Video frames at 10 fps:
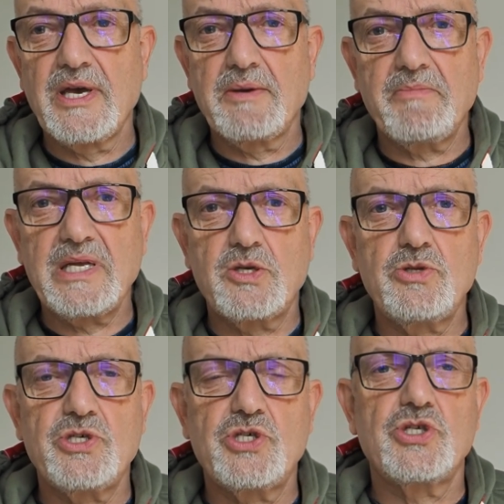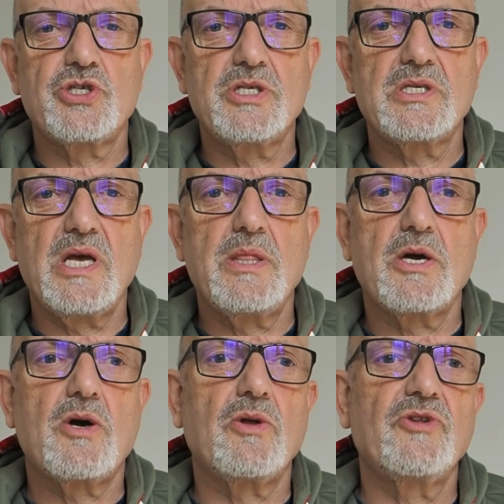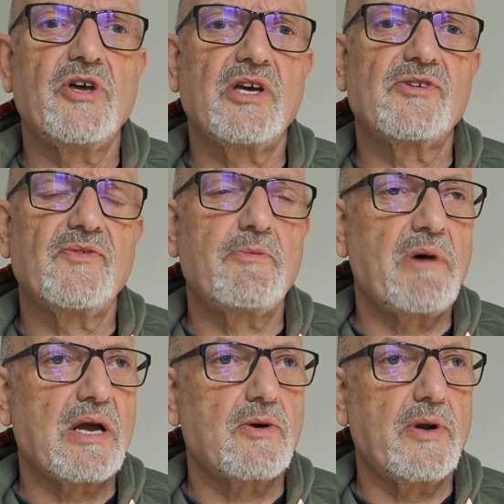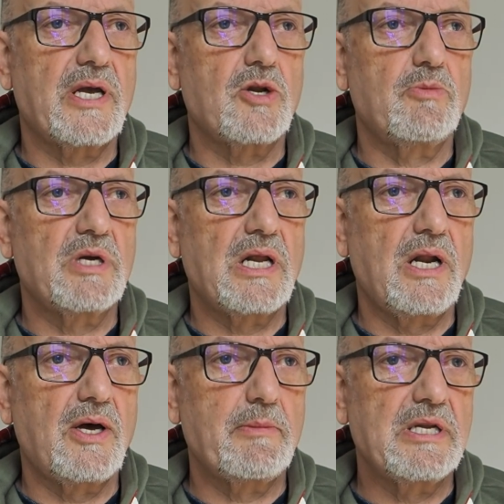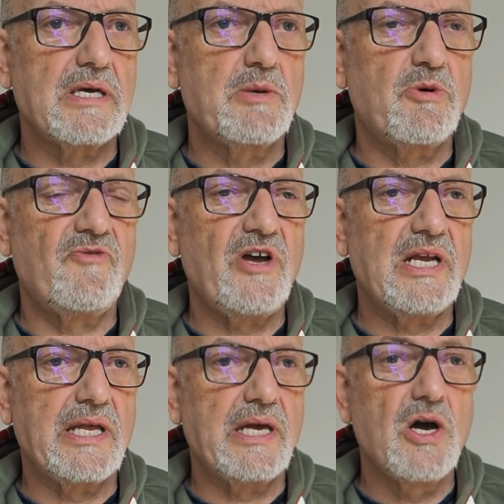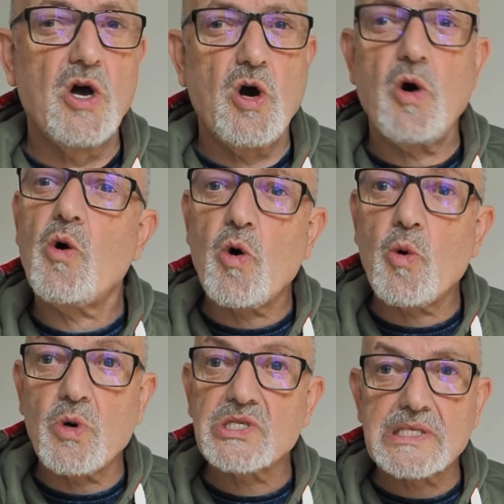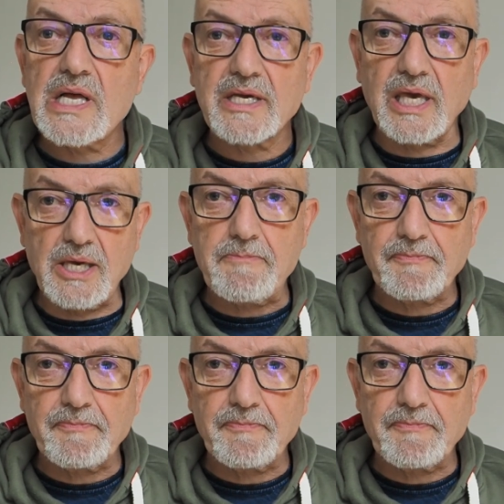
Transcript: made good decisions in the context of the macroeconomic climate prevailing, or was lucky.